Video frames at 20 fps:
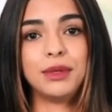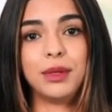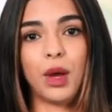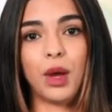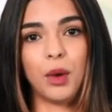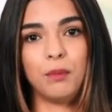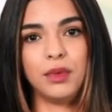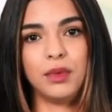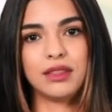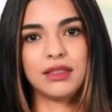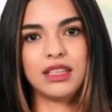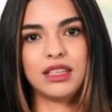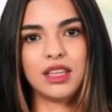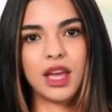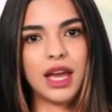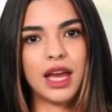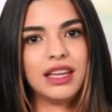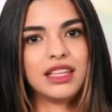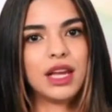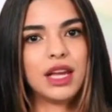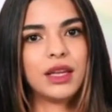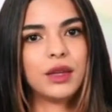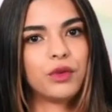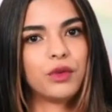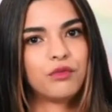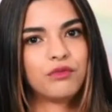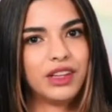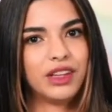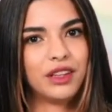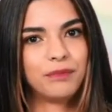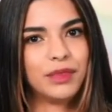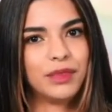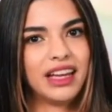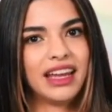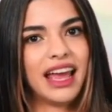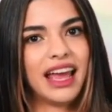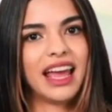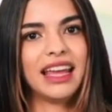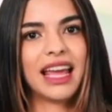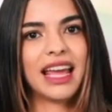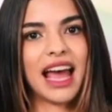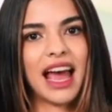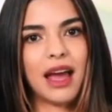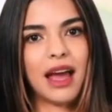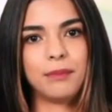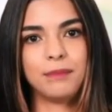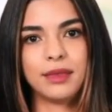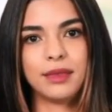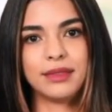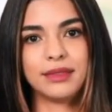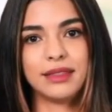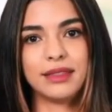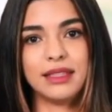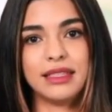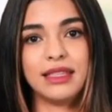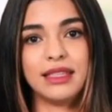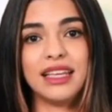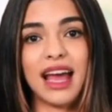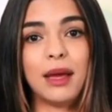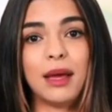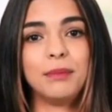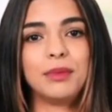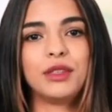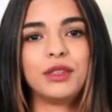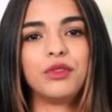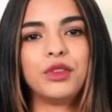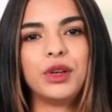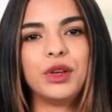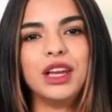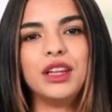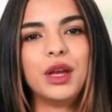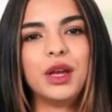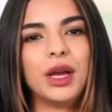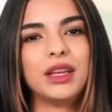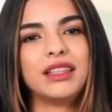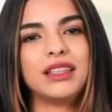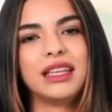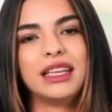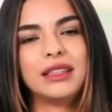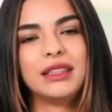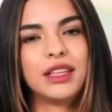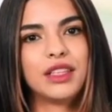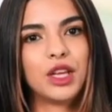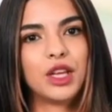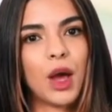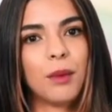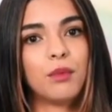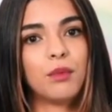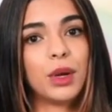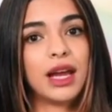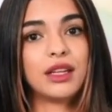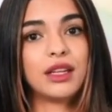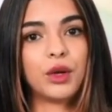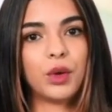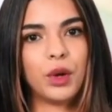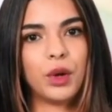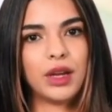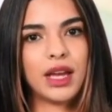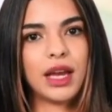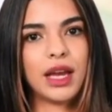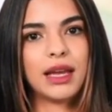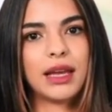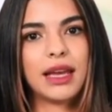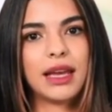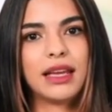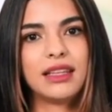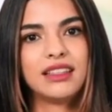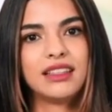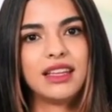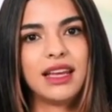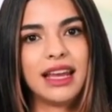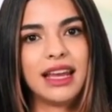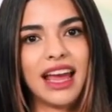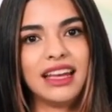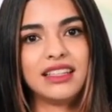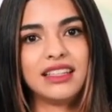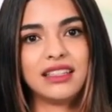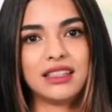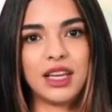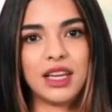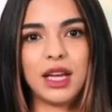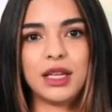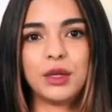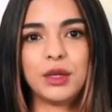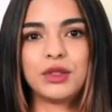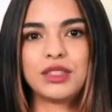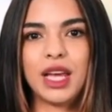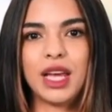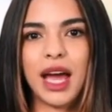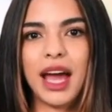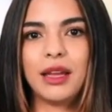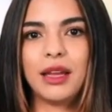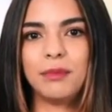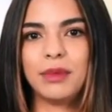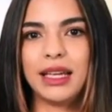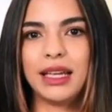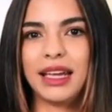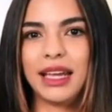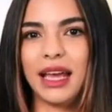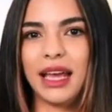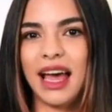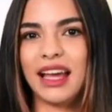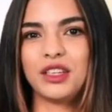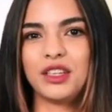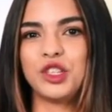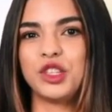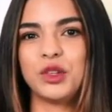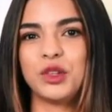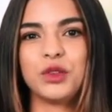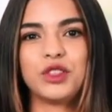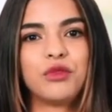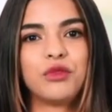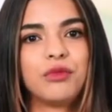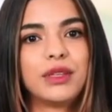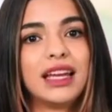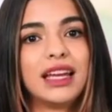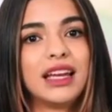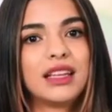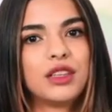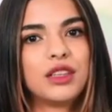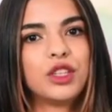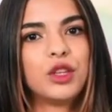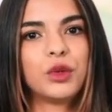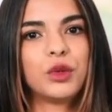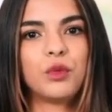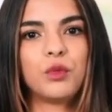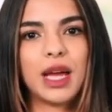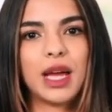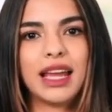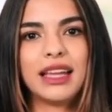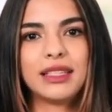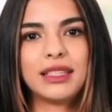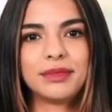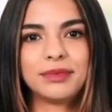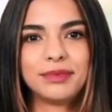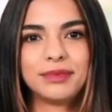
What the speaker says: Open the Dark Tunnel VPN app. Tap the three dots in the top right corner, select Tunnel Type, and choose V2Ray.